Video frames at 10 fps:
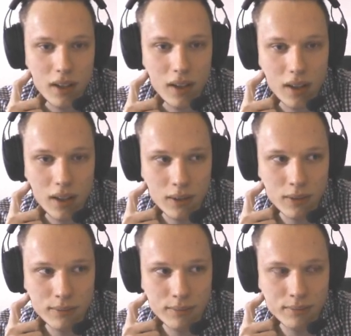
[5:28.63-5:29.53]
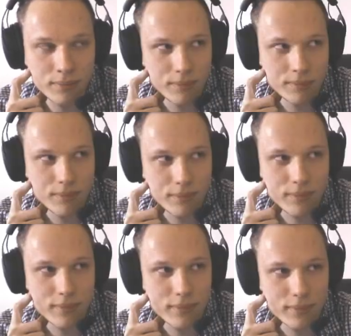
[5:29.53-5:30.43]
Um.
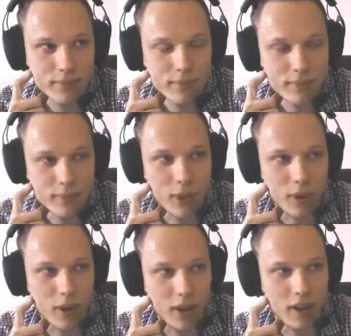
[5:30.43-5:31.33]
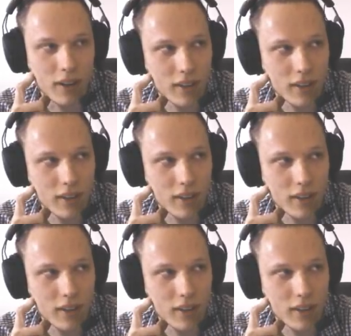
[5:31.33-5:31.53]
Oh god.